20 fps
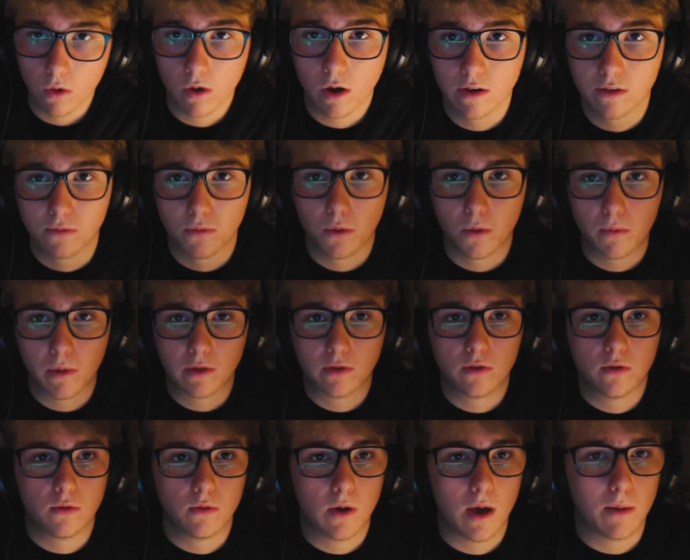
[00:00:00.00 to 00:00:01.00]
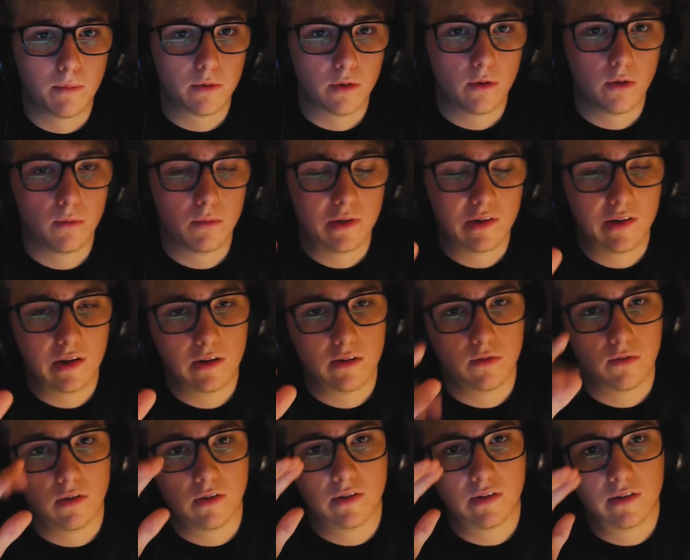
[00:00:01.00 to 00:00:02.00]
guys, welcome back to episode number 6 of
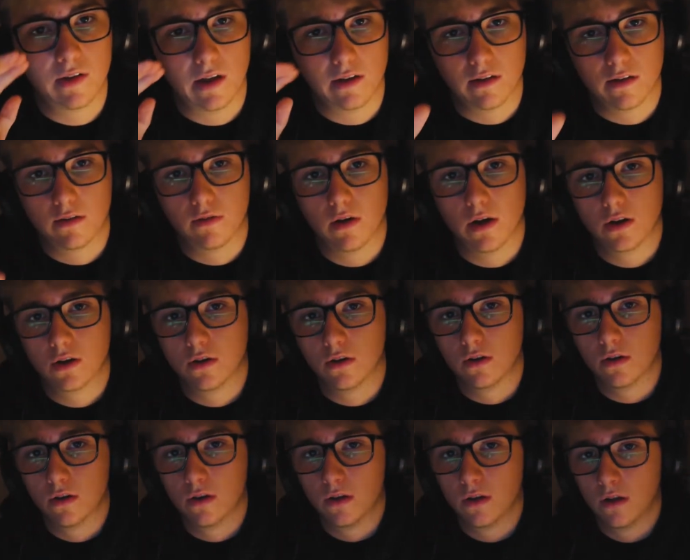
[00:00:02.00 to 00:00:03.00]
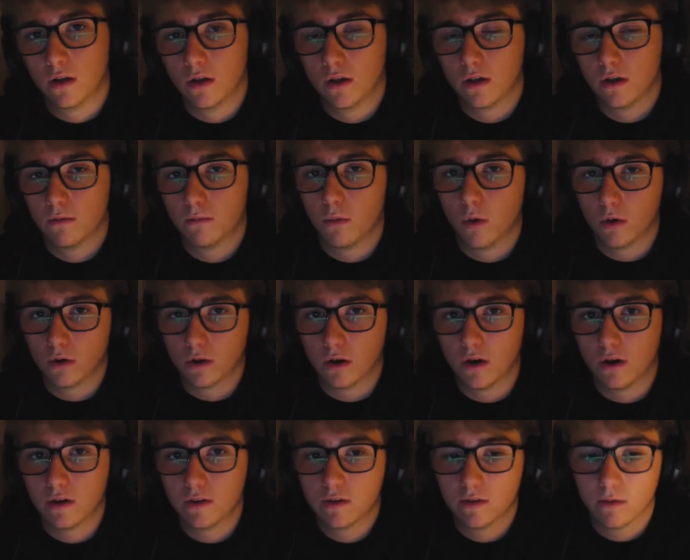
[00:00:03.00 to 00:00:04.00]
the Satisfaction
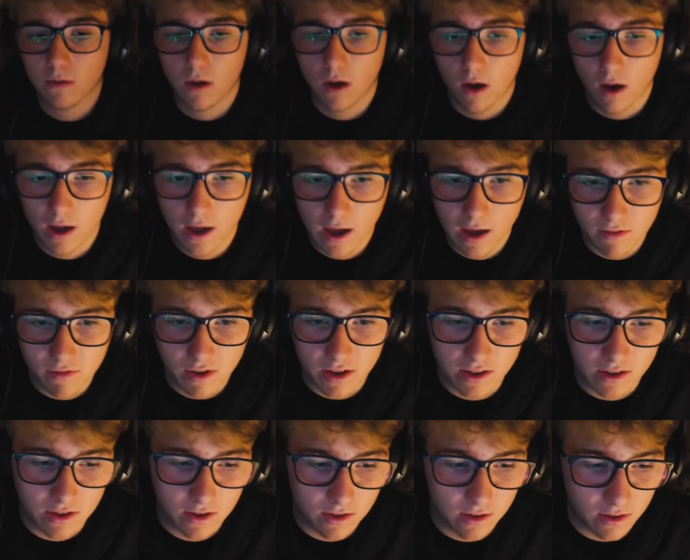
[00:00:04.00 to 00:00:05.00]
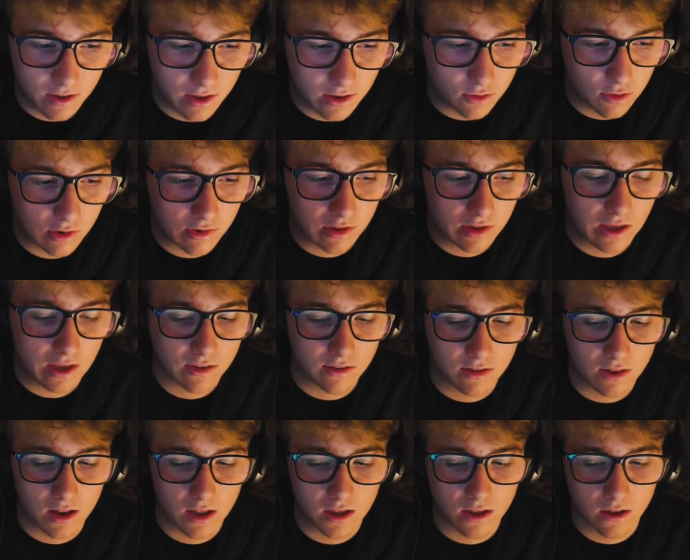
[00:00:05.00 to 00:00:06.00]
podcast. I have a interesting guest
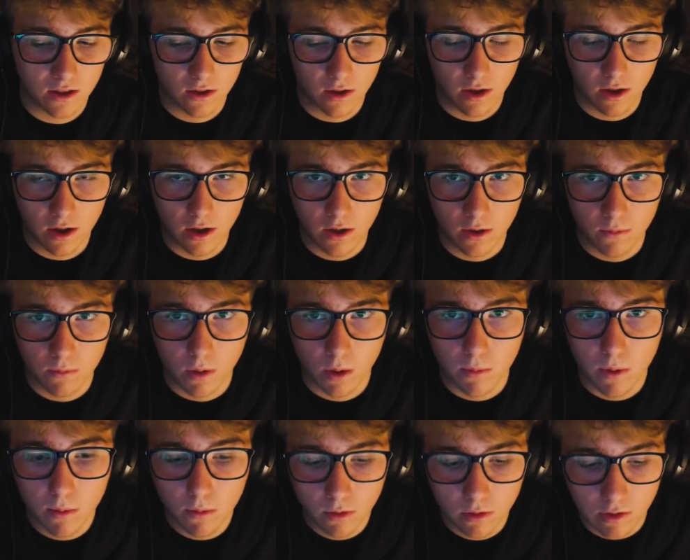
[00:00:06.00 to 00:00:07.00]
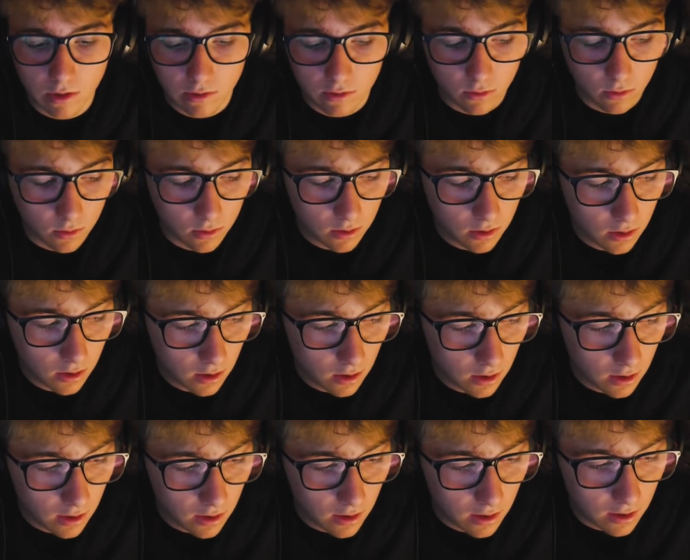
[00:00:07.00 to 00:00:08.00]
today. I met him on Discord.
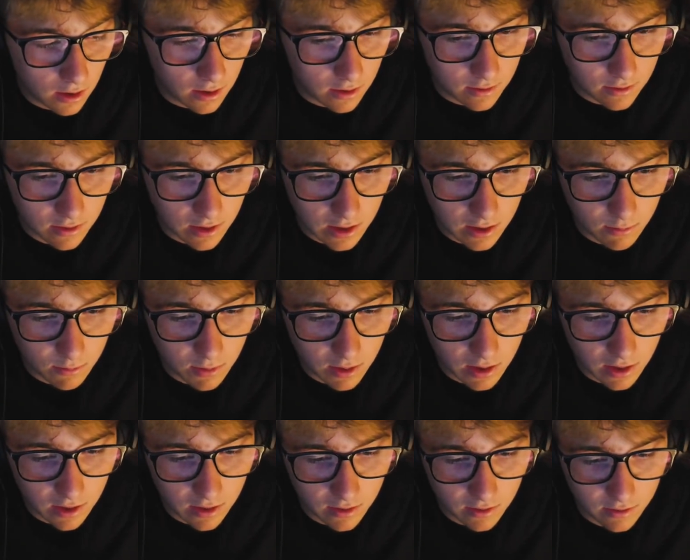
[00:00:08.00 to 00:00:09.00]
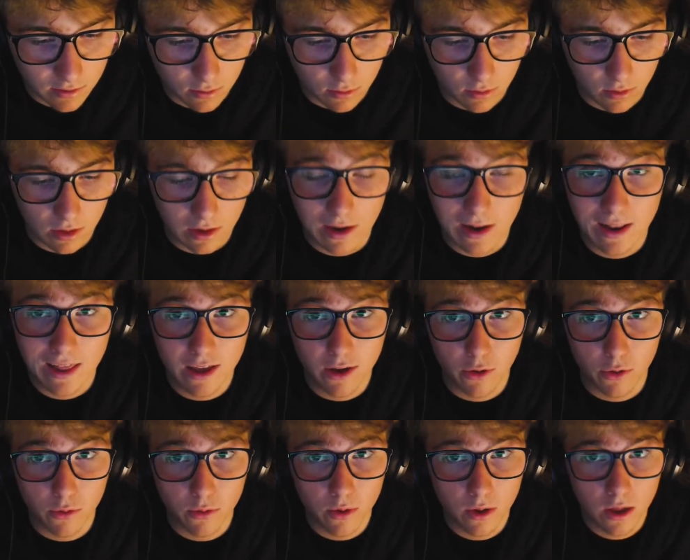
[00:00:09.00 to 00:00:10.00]
His name is Lio.